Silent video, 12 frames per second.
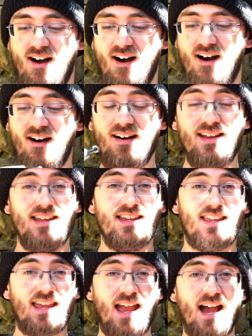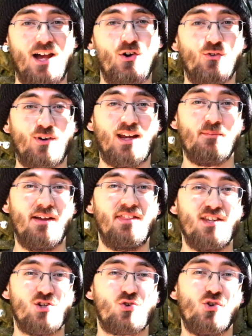I cannot recommend
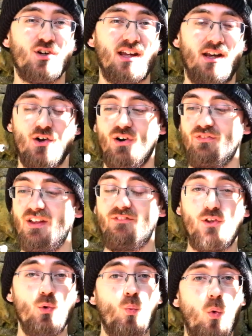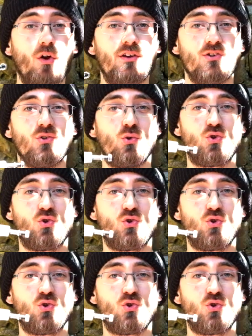this truck enough. If you want a tall